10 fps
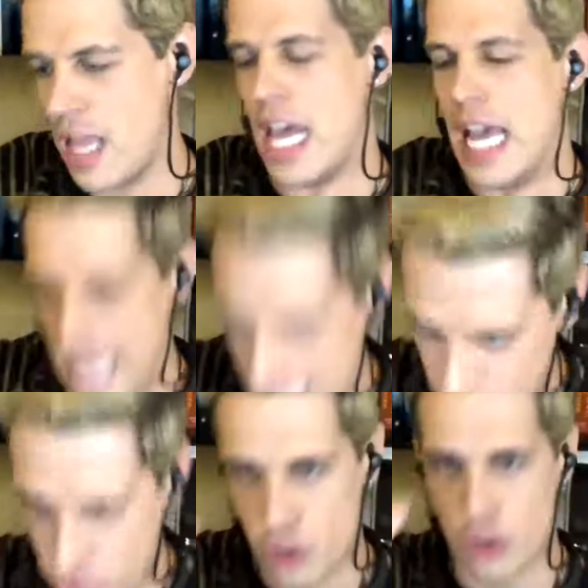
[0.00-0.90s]

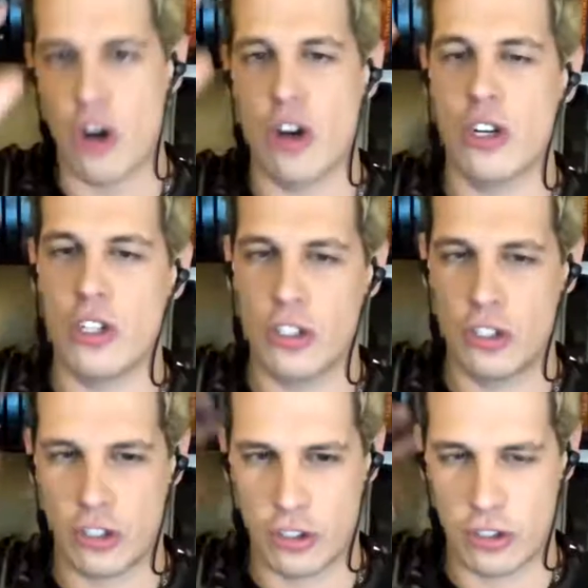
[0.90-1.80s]
headstrong
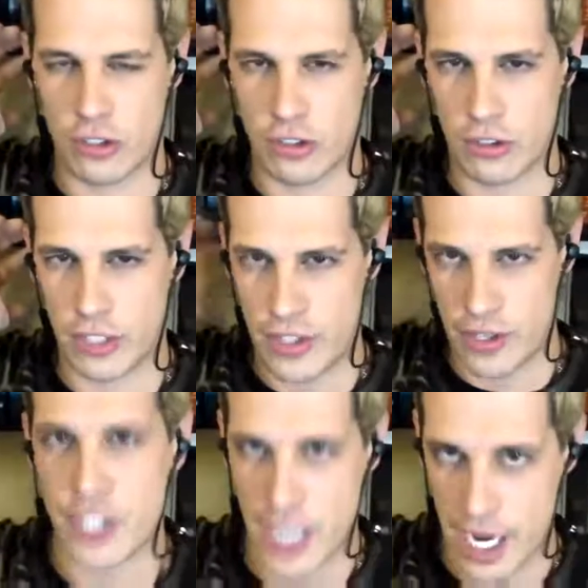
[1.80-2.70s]

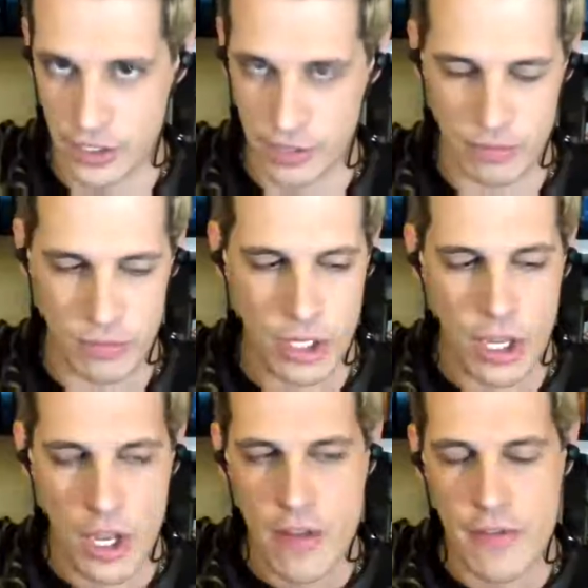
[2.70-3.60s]
enthusiasm
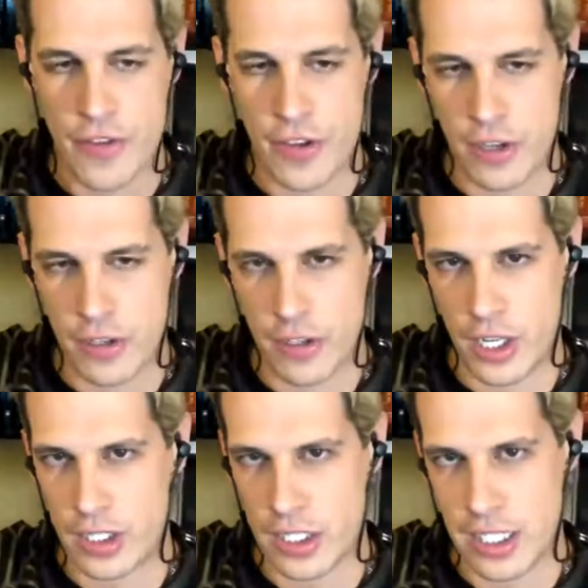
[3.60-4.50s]
that
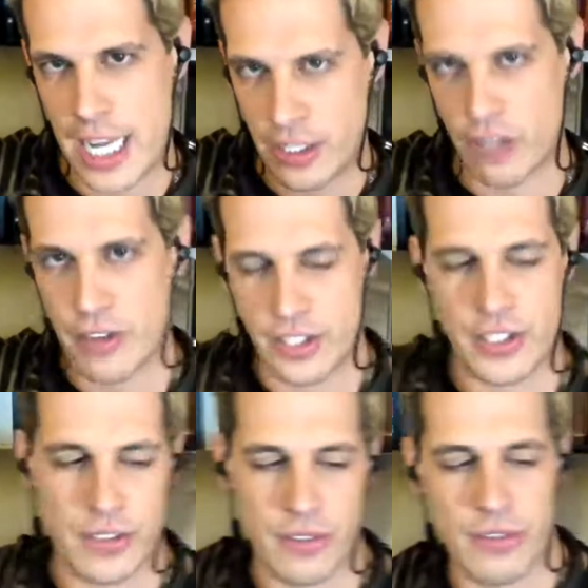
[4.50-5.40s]
has led her
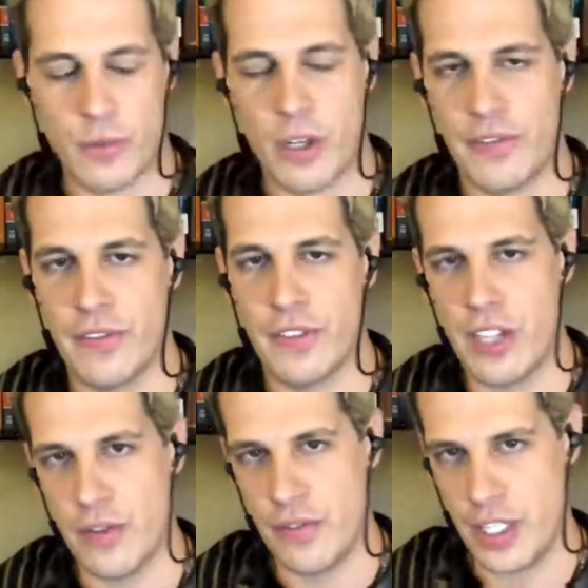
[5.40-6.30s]
into one of,
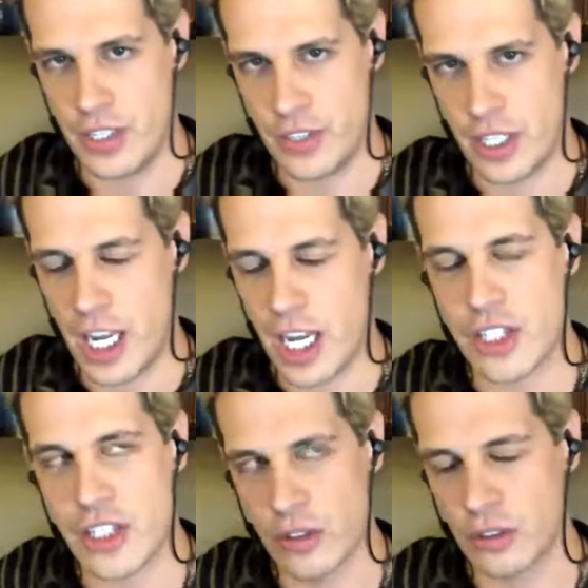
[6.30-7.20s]
these
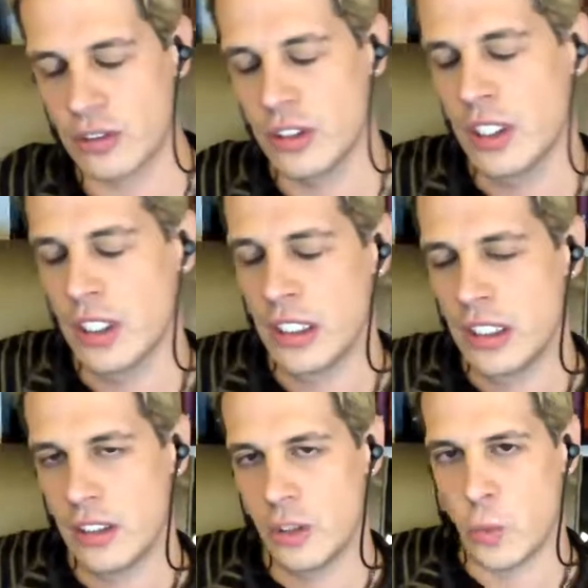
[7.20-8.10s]
occasional
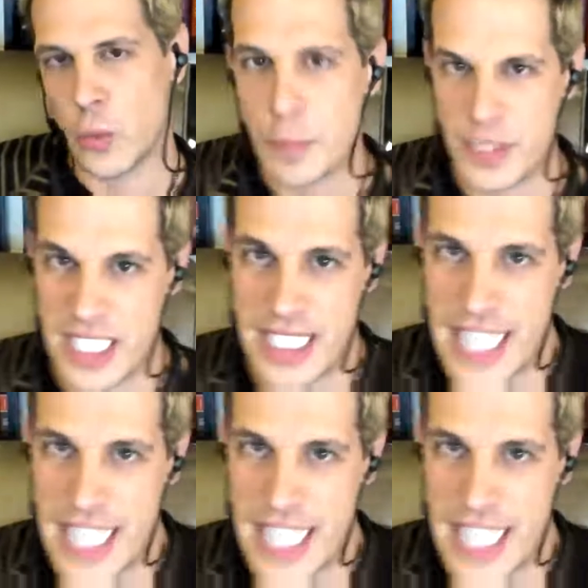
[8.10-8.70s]
whoopsie